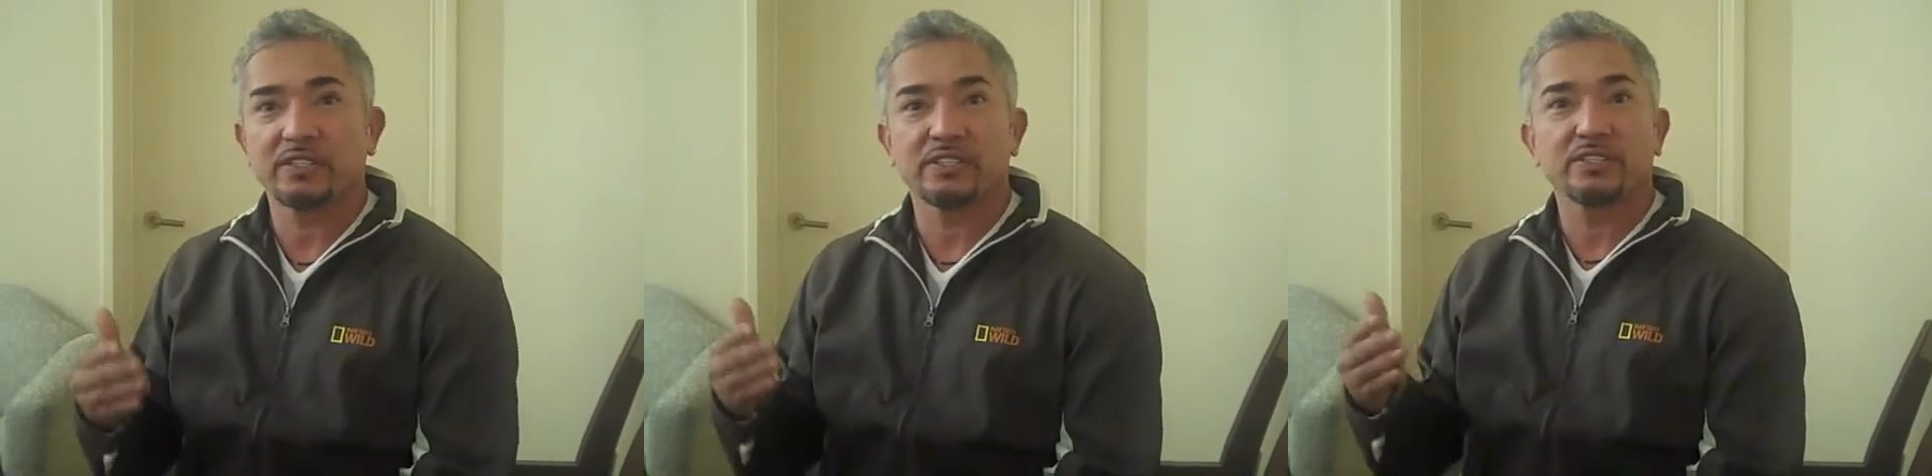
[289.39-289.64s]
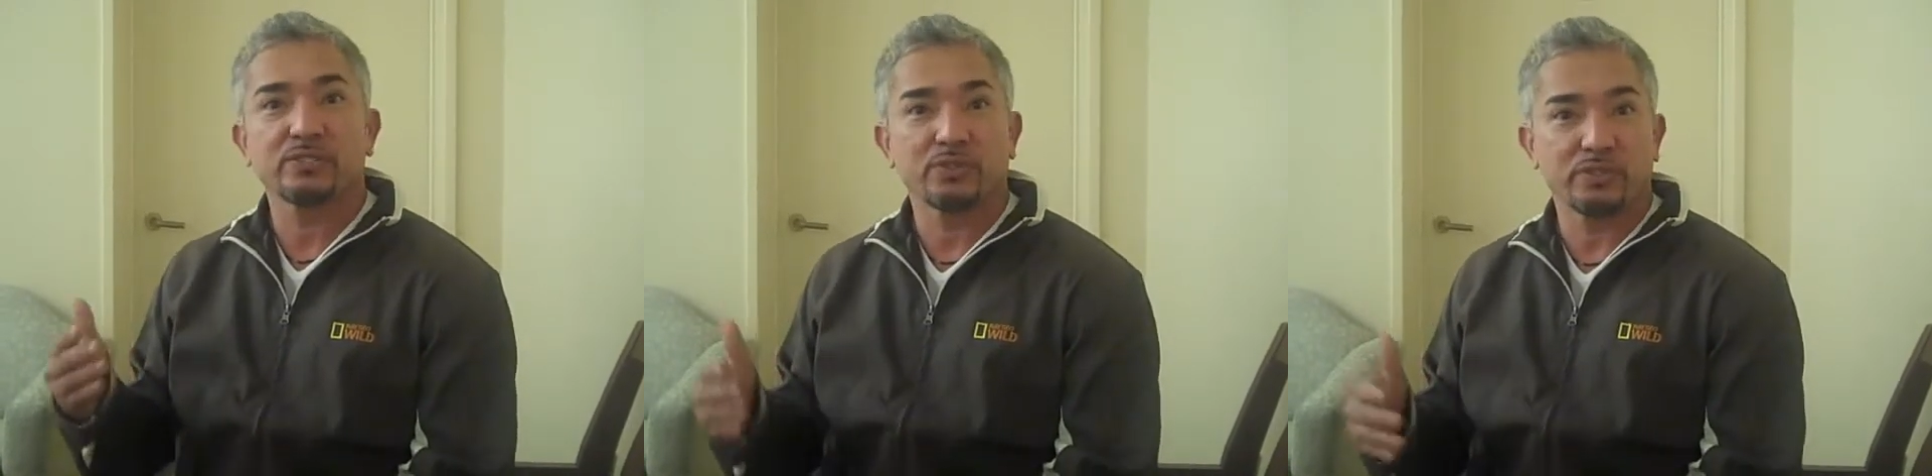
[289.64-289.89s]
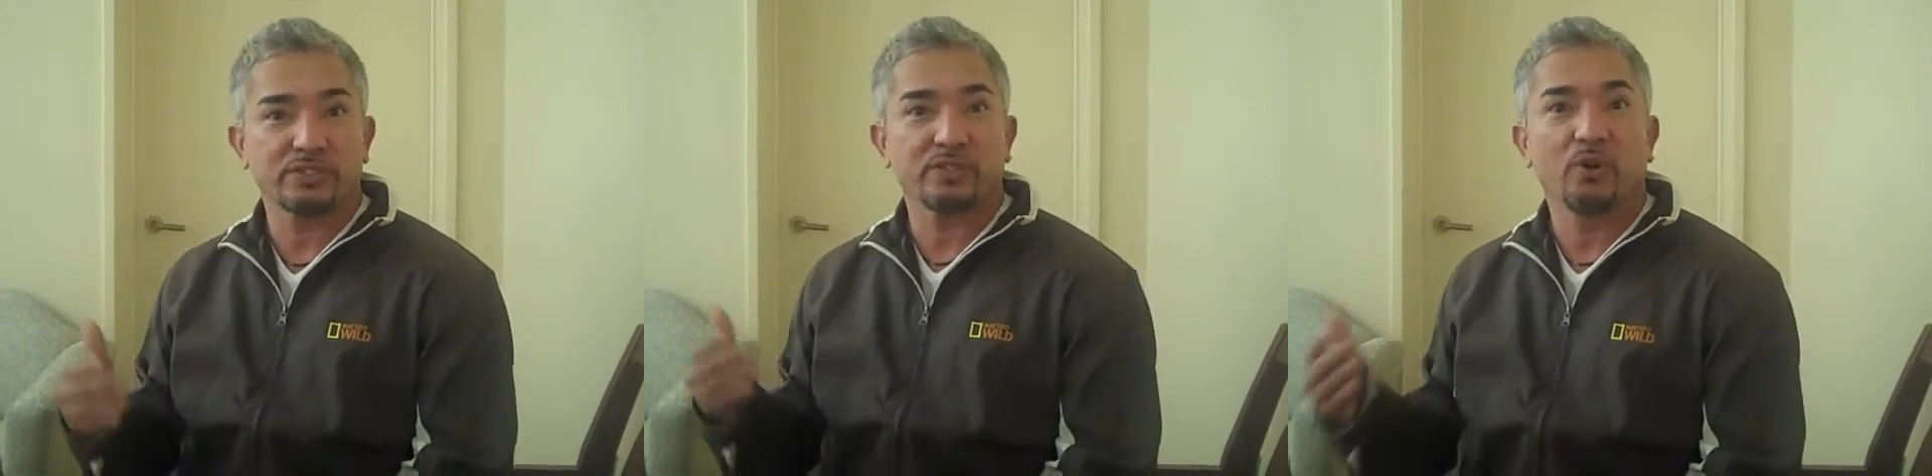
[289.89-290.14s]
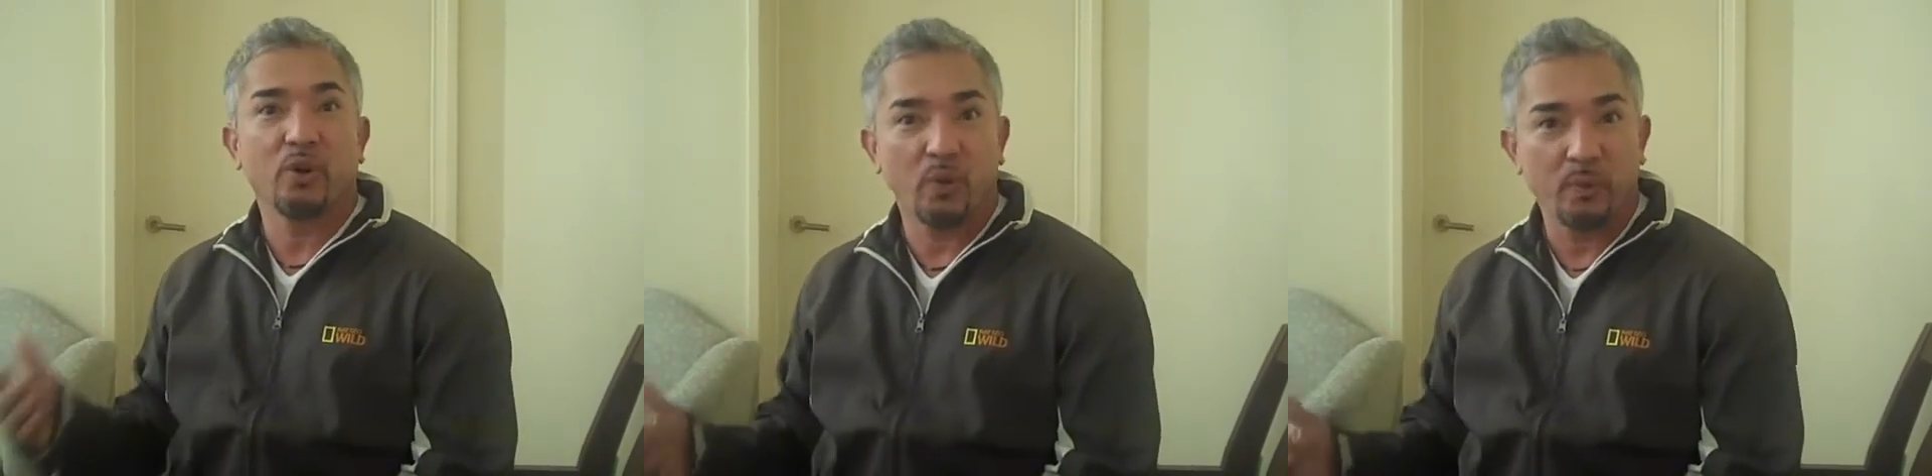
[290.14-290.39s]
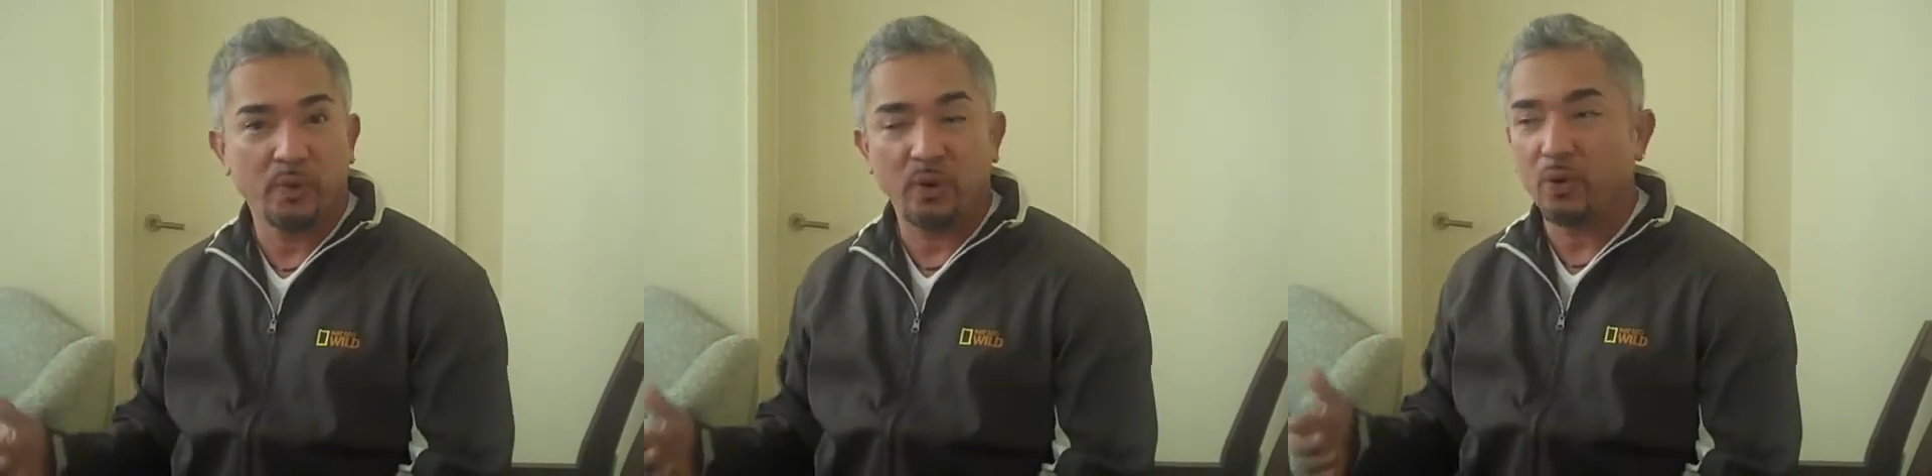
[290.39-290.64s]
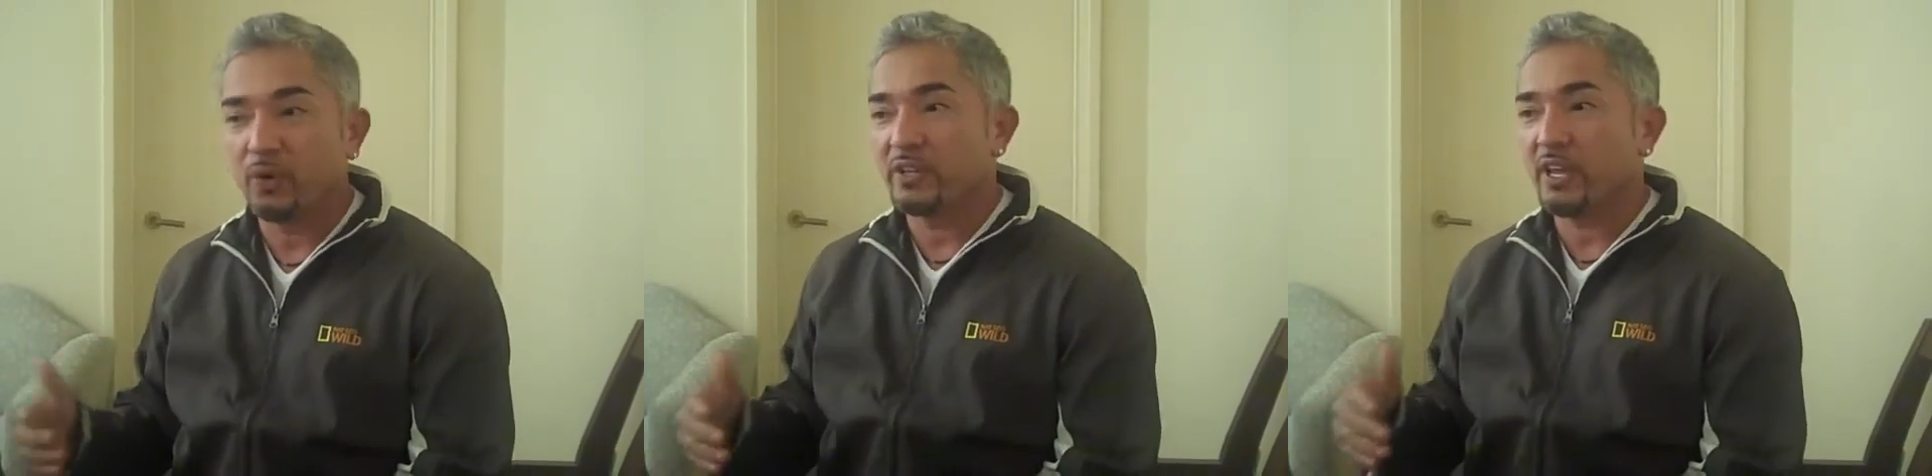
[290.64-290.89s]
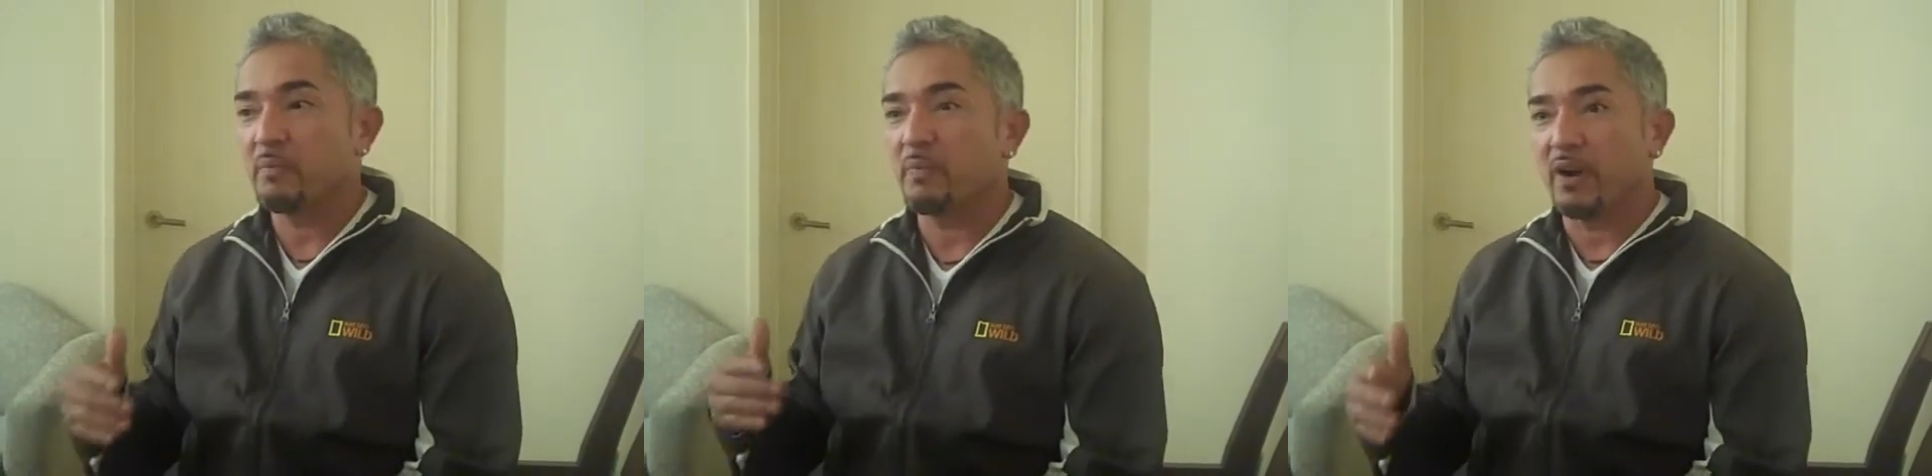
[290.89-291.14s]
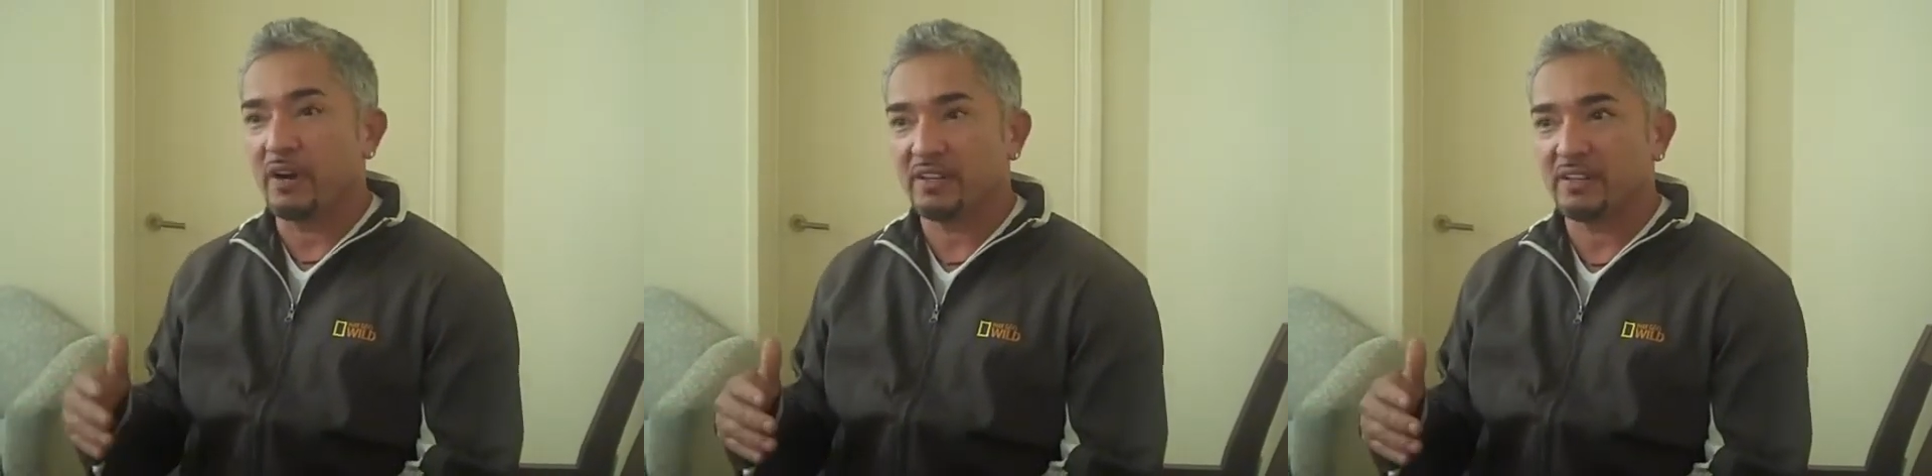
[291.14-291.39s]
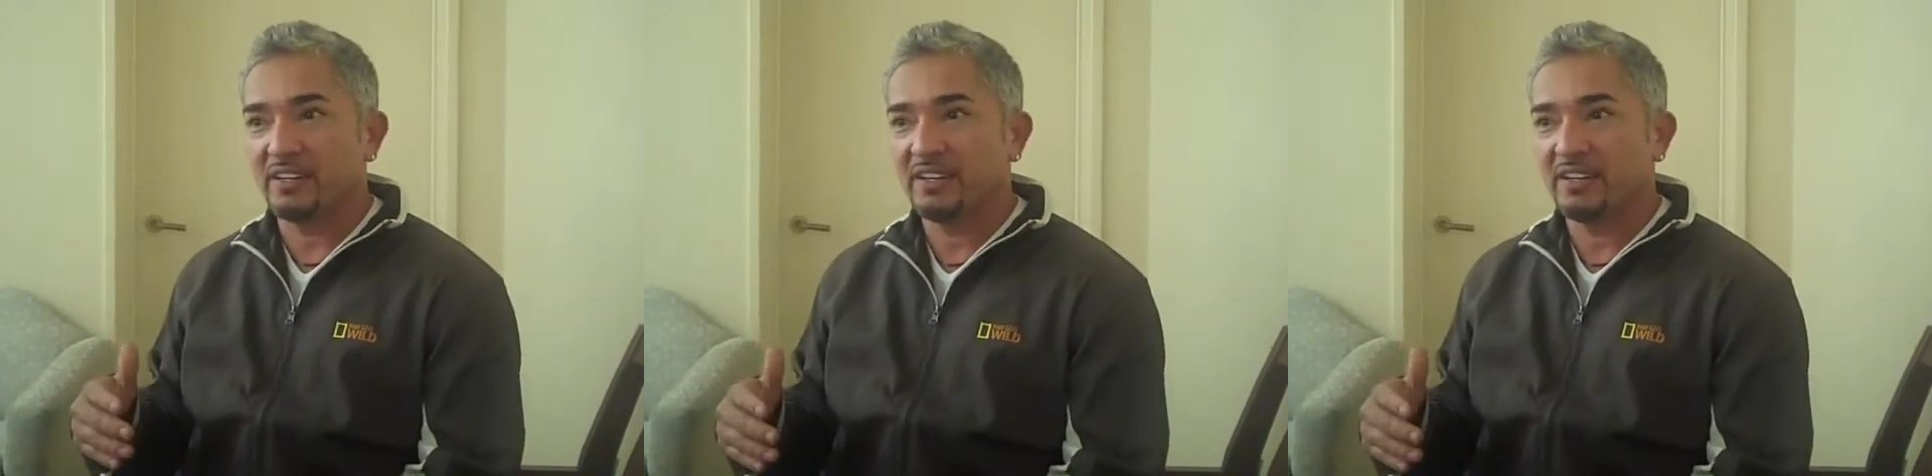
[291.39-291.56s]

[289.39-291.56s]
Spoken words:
that destroys their home or they bark